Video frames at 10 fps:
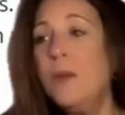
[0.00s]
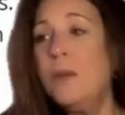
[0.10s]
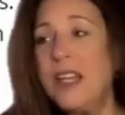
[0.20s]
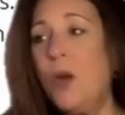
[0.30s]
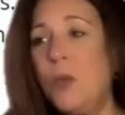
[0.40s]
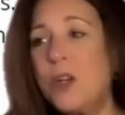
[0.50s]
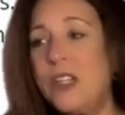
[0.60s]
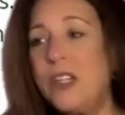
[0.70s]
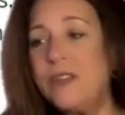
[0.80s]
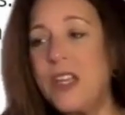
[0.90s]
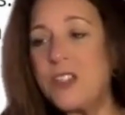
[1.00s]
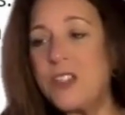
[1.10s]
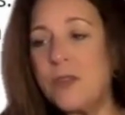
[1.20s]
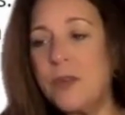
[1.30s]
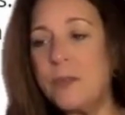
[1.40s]
But now I'm wondering if they
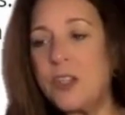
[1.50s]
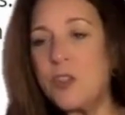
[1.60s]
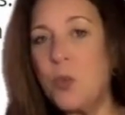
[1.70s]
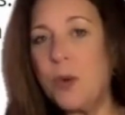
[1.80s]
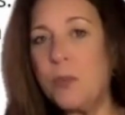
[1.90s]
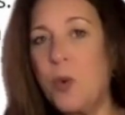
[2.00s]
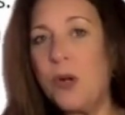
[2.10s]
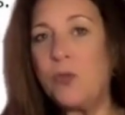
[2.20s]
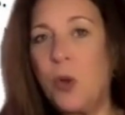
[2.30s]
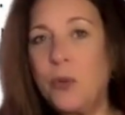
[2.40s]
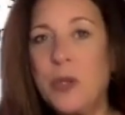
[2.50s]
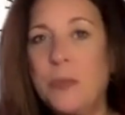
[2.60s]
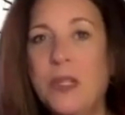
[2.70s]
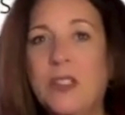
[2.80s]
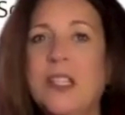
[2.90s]
serve a much more important role. So
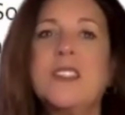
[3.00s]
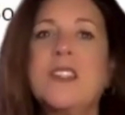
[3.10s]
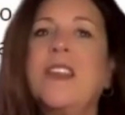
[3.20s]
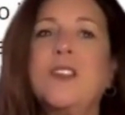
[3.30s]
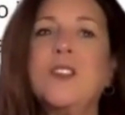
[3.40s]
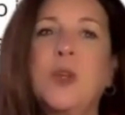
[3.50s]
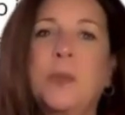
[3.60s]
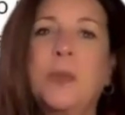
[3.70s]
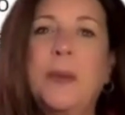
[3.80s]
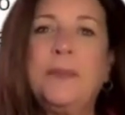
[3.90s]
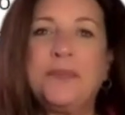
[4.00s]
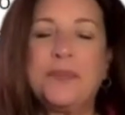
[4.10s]
I'm going to look into that too. But